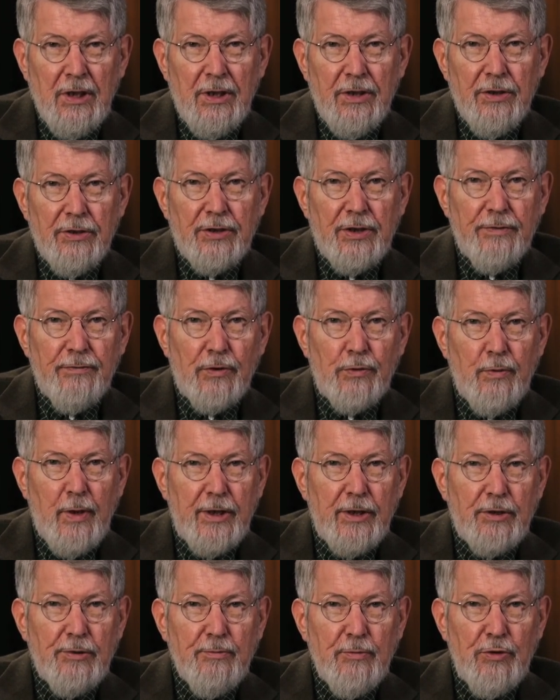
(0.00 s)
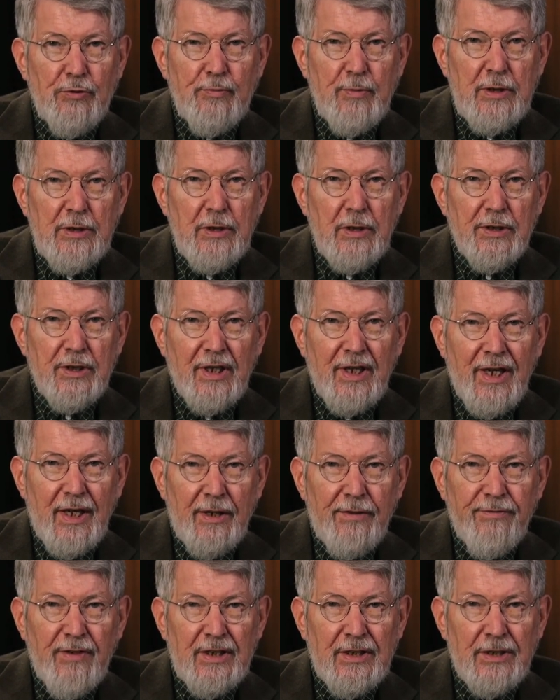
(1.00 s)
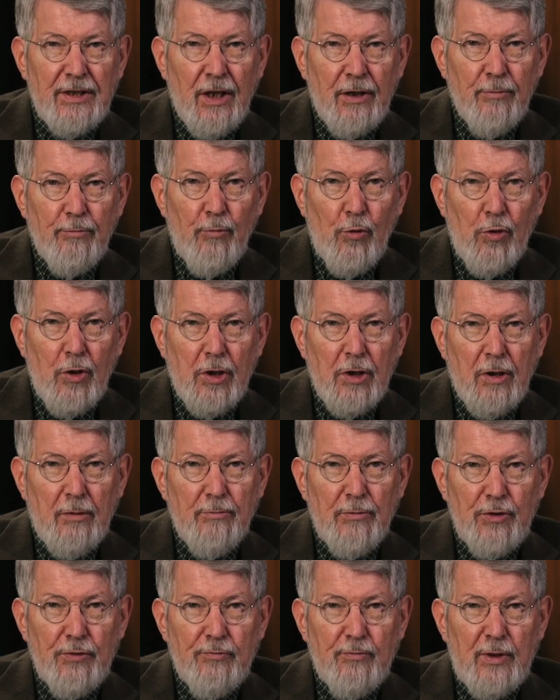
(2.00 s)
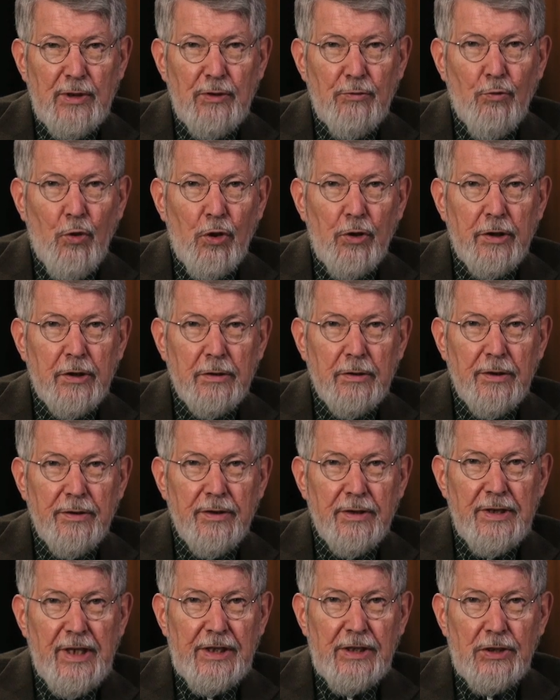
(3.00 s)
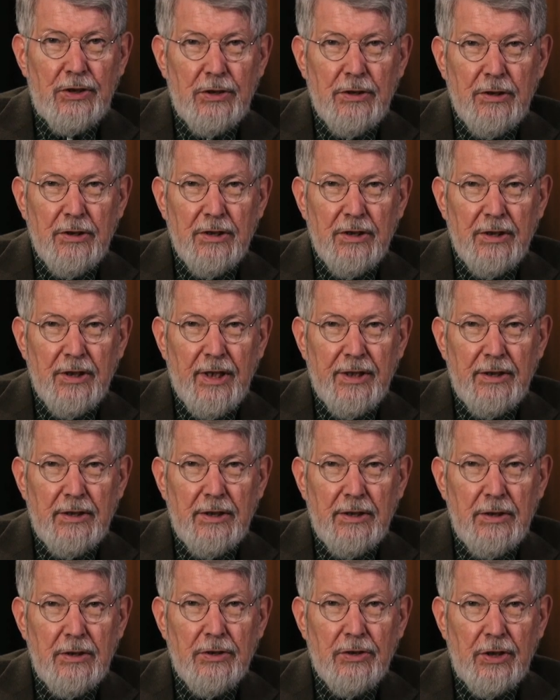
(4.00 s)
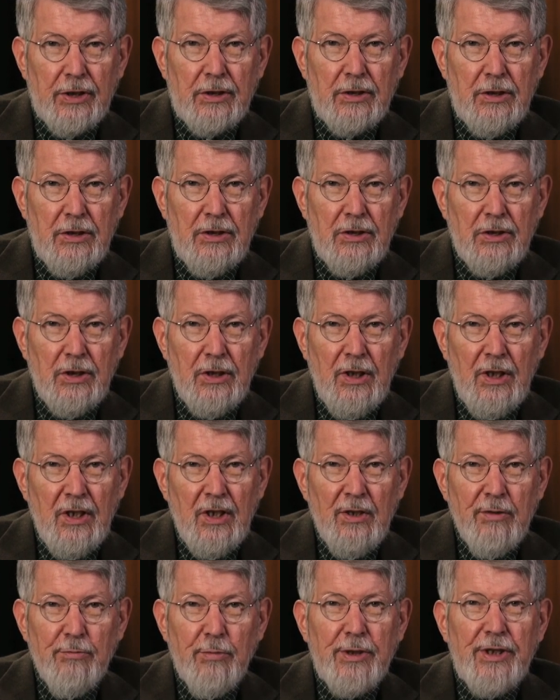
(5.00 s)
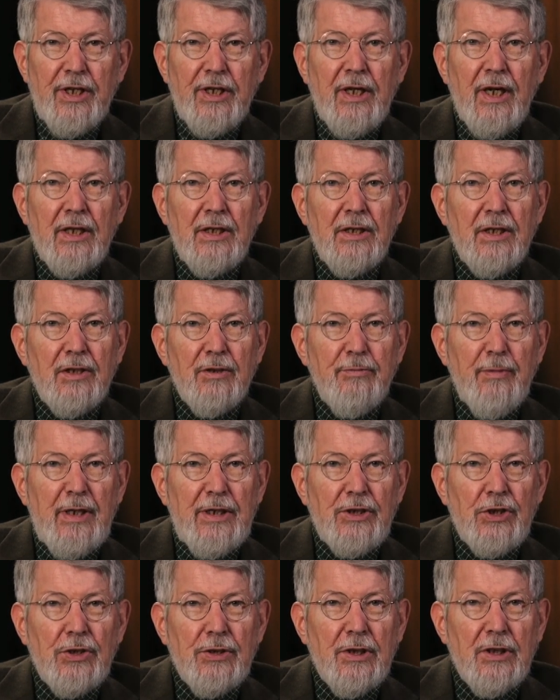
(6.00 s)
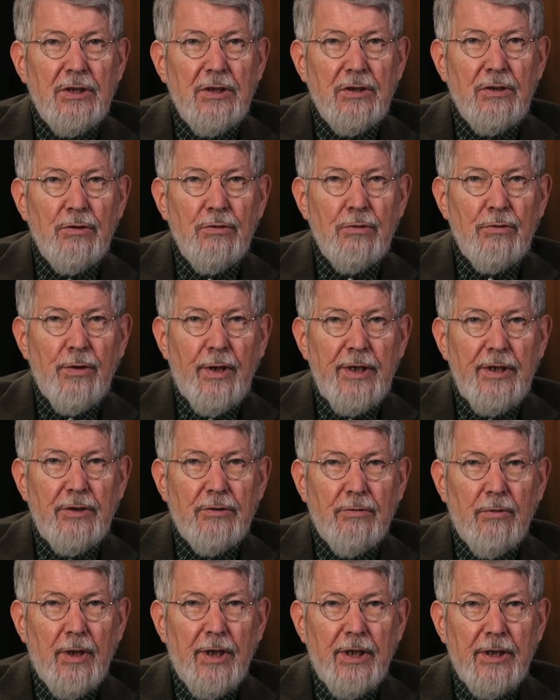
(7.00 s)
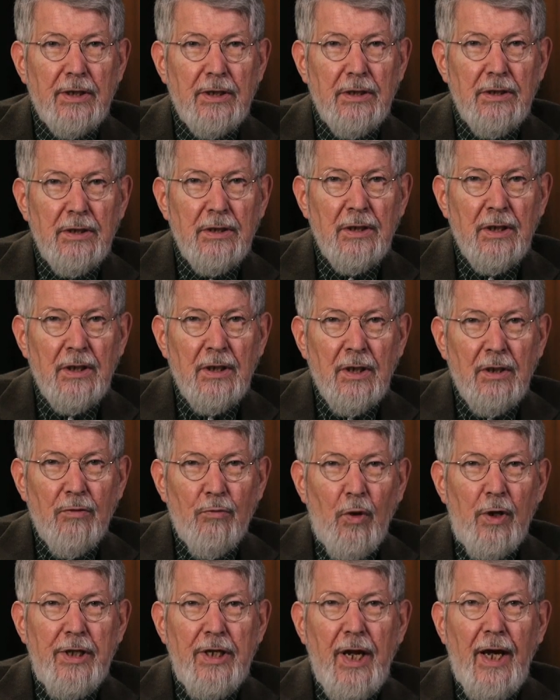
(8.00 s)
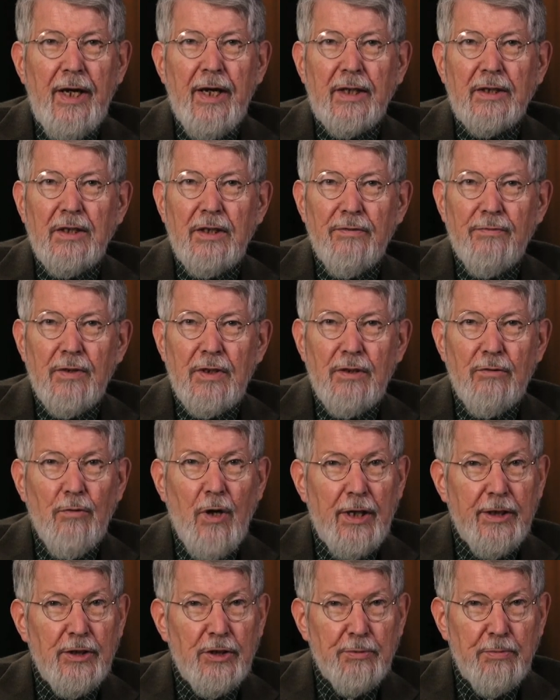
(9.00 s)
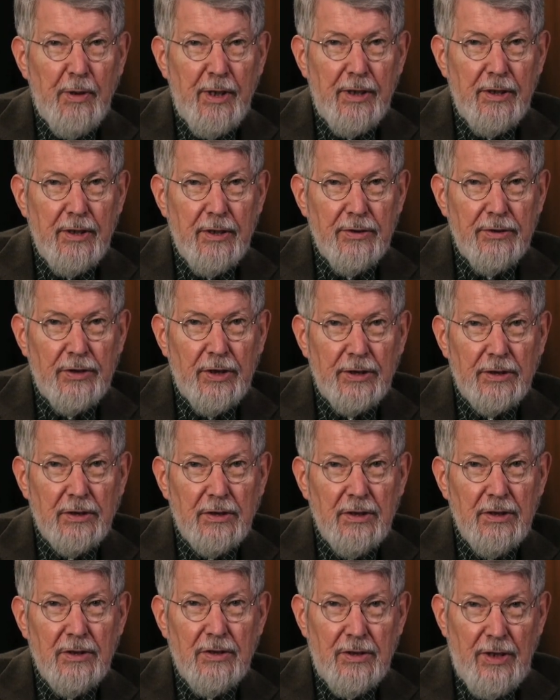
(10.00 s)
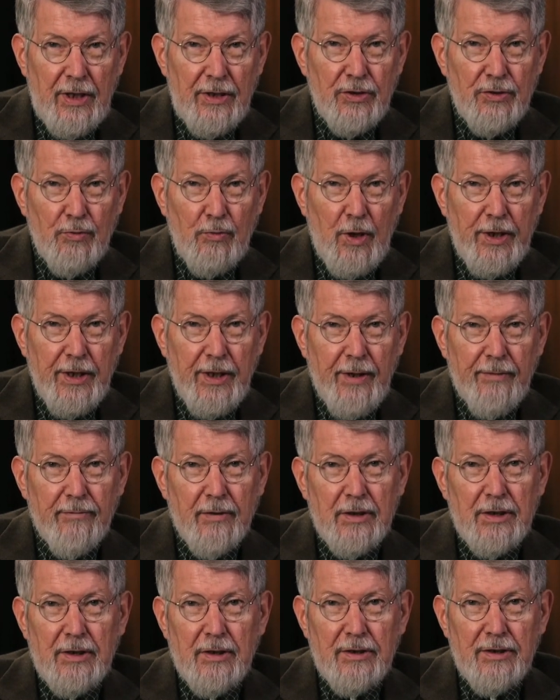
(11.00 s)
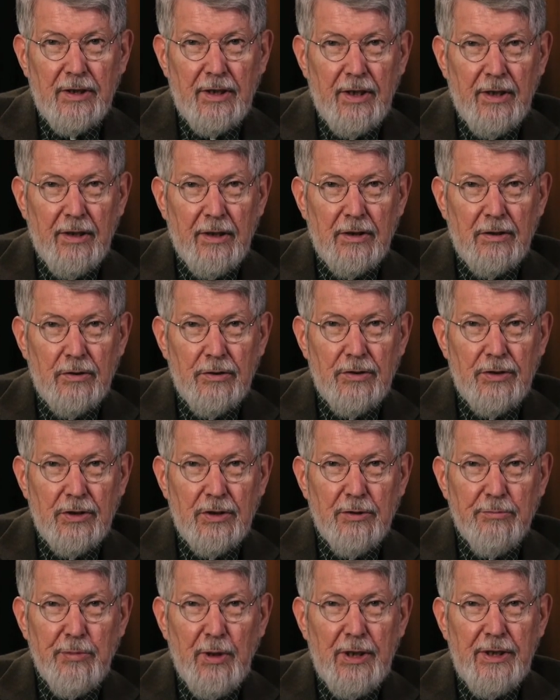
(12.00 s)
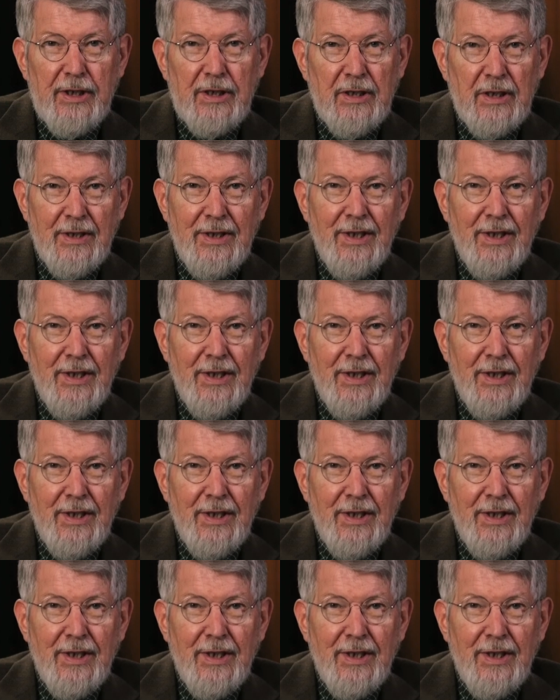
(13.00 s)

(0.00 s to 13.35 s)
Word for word: The civil rights movement and the anti-Vietnam War movement roiled the nation in the 1960s, but they get little mention in Two Trains Running. One activity widespread in the 60s does weigh heavily on the characters in the play,